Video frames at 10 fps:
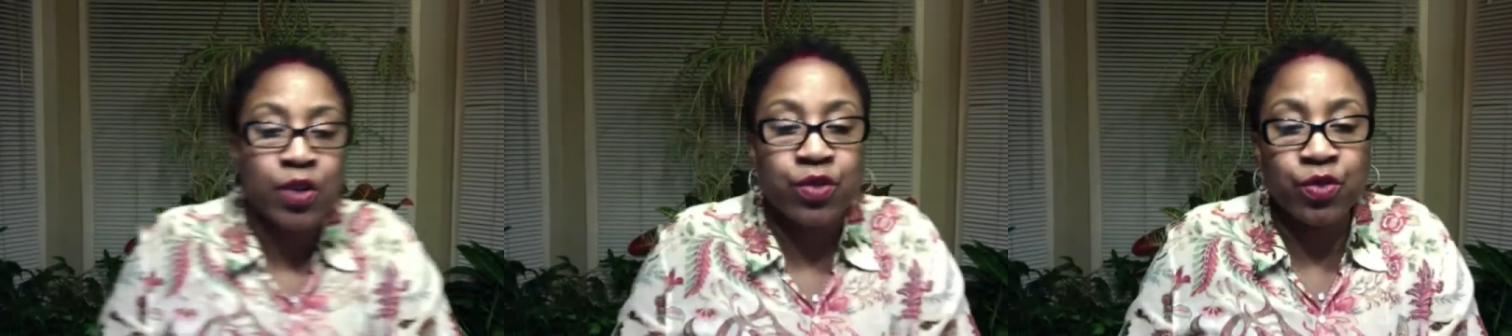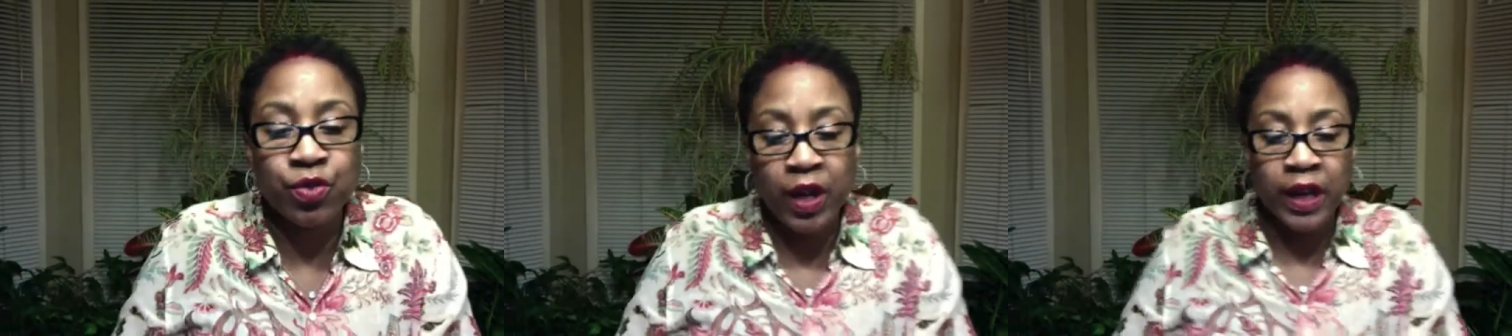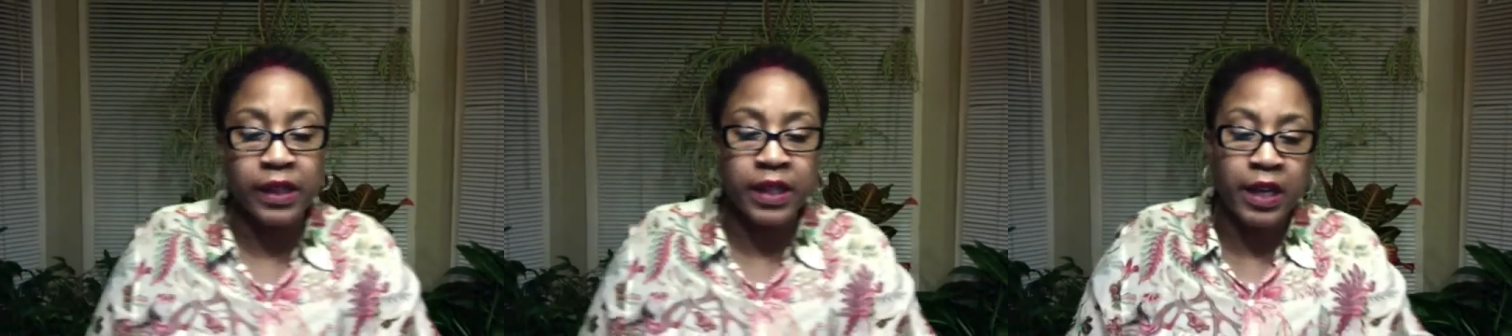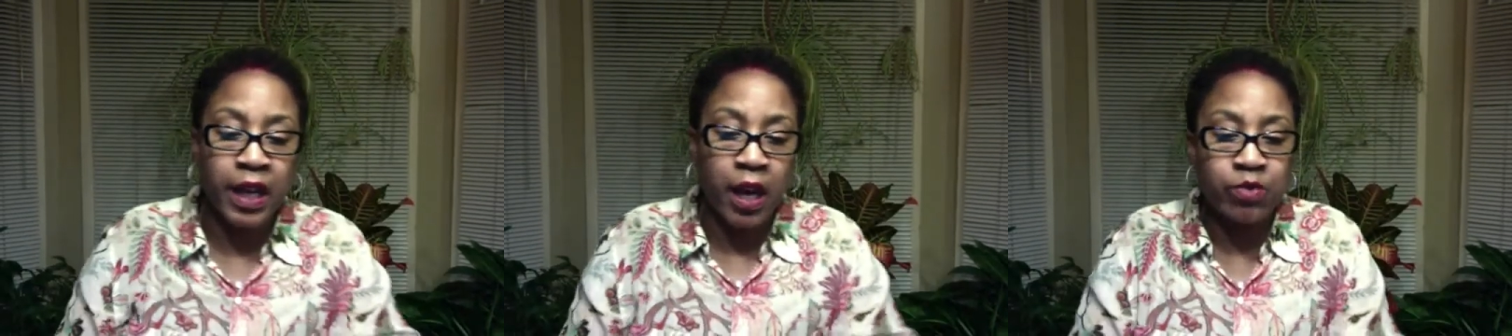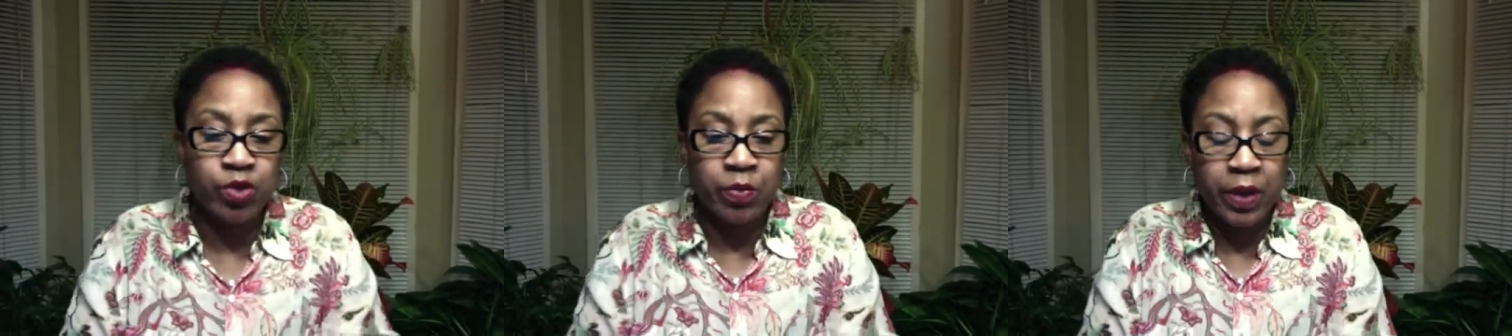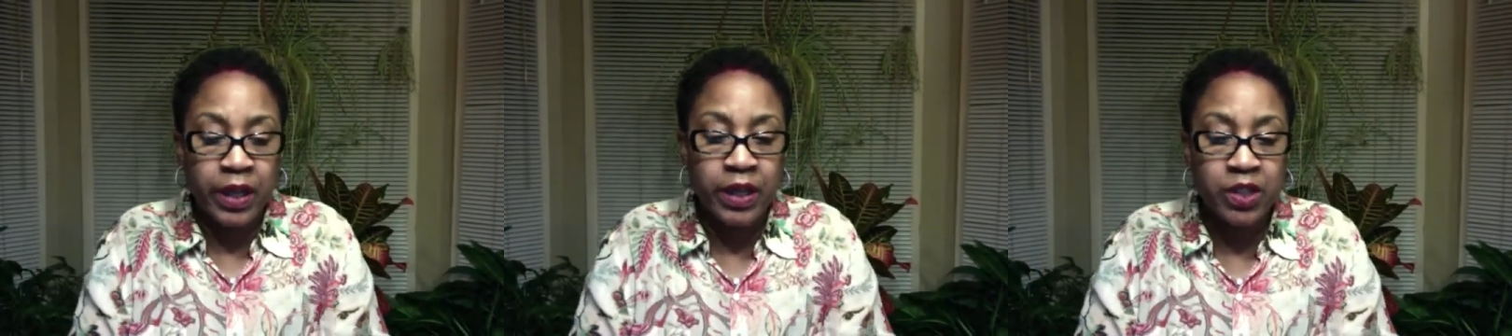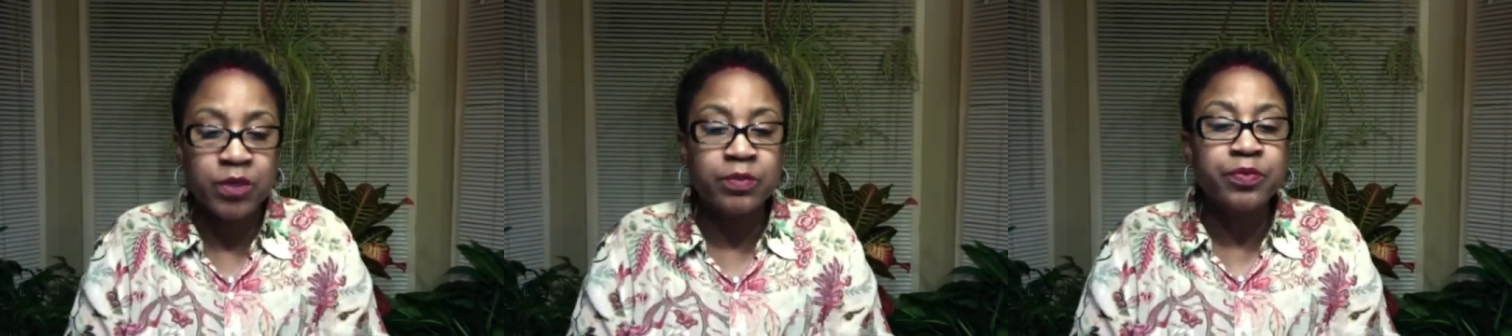through a lead capture page.
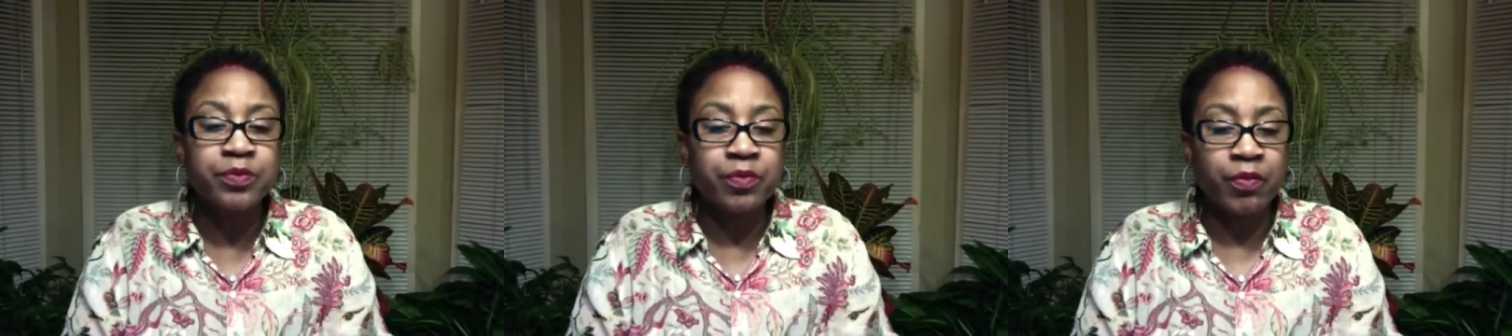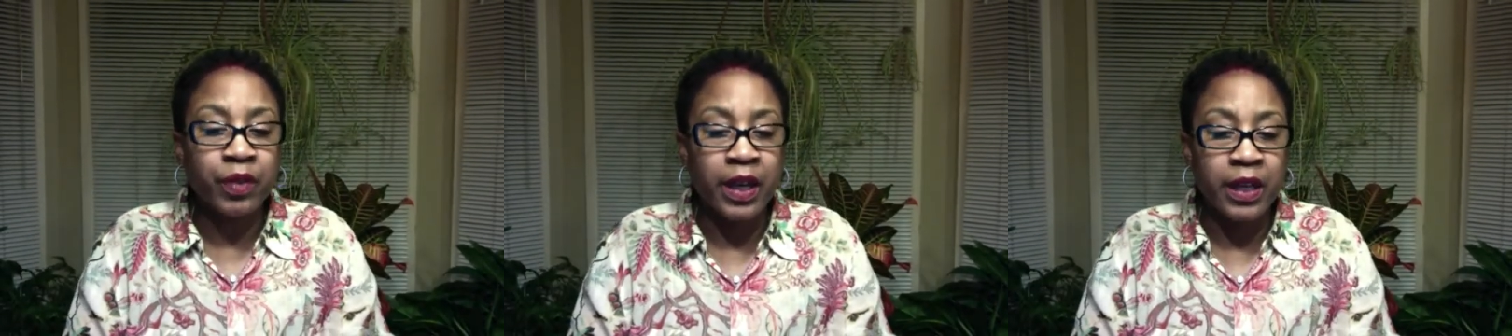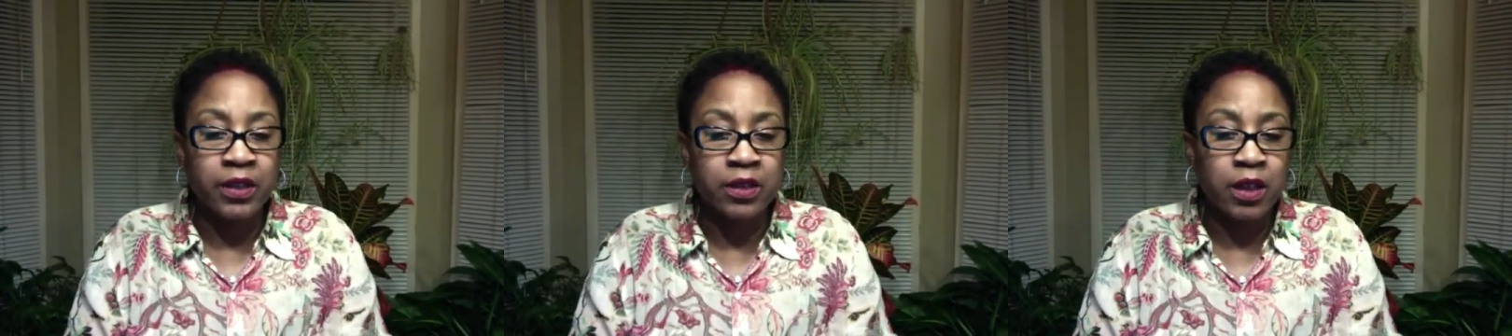And